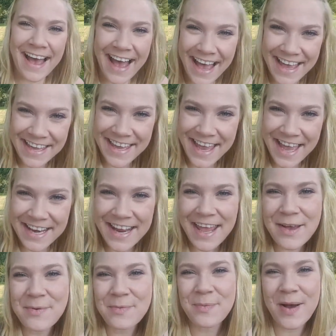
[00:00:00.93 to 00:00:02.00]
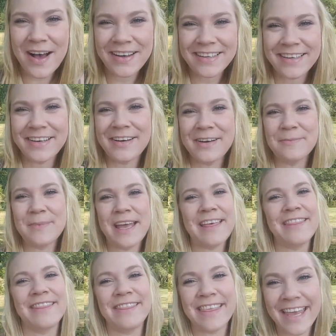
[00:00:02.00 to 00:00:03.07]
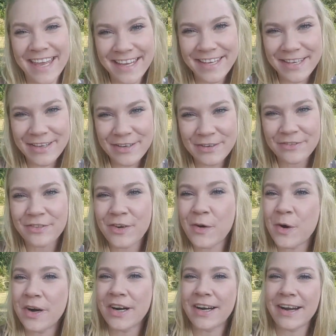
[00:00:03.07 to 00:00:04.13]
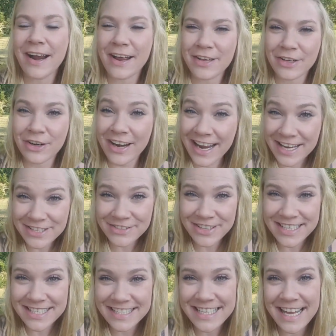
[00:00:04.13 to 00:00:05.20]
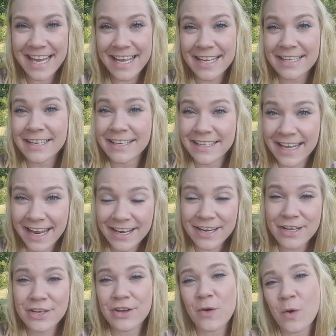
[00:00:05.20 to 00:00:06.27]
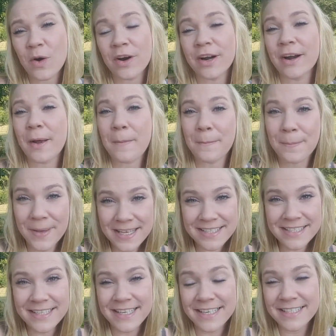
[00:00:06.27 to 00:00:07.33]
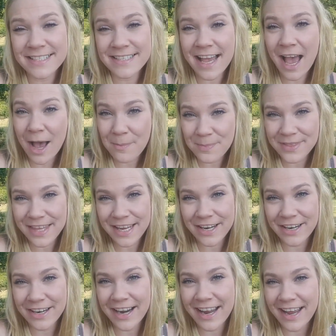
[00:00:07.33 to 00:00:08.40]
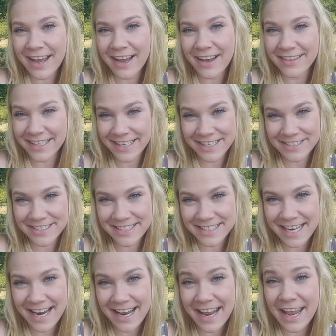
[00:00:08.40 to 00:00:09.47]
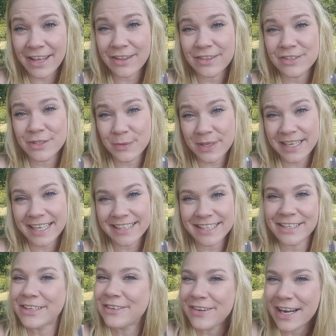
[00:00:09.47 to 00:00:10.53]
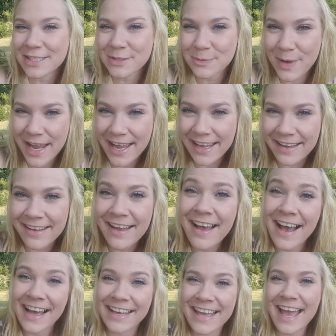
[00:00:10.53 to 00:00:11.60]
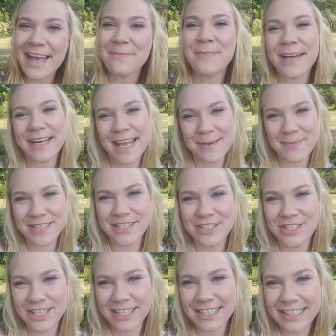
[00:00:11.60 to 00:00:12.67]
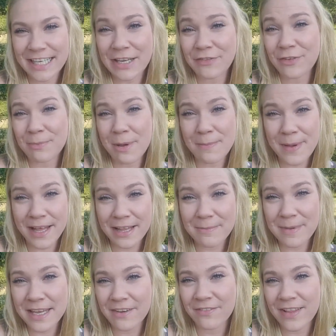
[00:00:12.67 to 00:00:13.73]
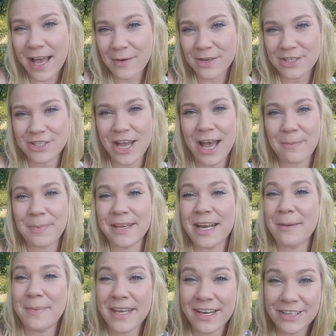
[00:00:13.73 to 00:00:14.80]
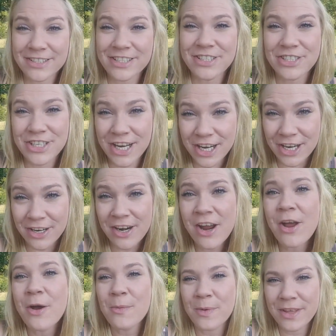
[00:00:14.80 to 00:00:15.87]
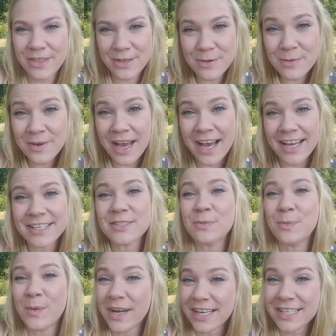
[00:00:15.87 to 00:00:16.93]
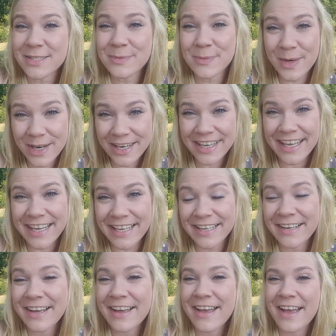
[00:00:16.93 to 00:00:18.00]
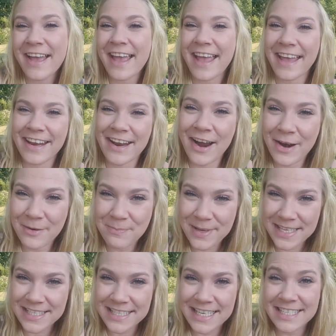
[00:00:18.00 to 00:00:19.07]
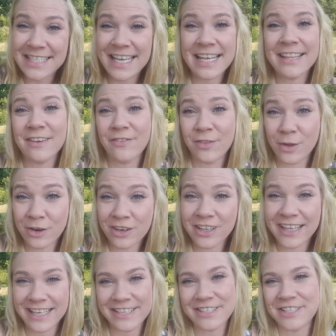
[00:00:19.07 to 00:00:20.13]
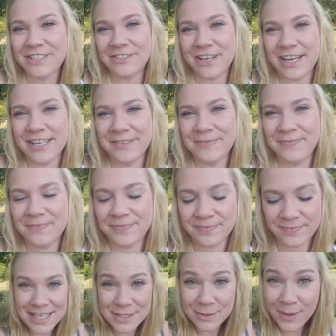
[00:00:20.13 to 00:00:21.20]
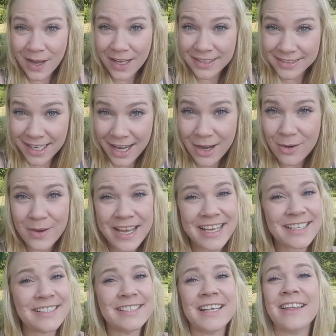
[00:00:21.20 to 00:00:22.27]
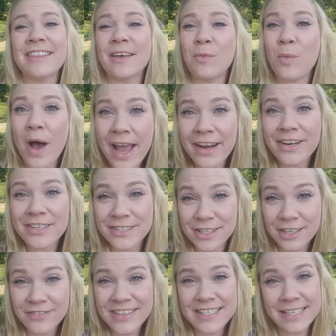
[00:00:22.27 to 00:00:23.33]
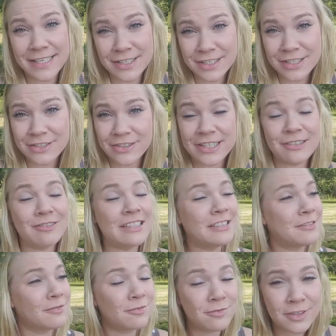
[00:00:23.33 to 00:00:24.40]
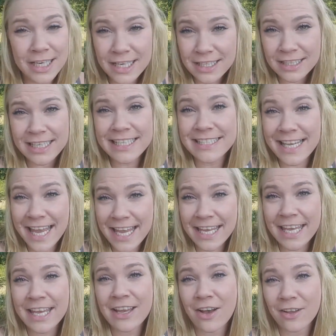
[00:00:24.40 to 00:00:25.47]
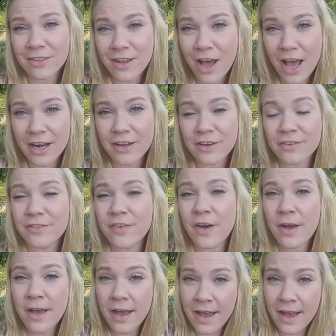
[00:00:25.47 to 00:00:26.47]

Hi again and welcome, and thank you for your interest in getting your business up there on the internet and doing it the correct way. Again, my name is Jill Lee from Abellamia Flower Shop, and I'm here to share with you guys what is working in our business in the floral industry. As you all know, the wire service industry is really taking a lot of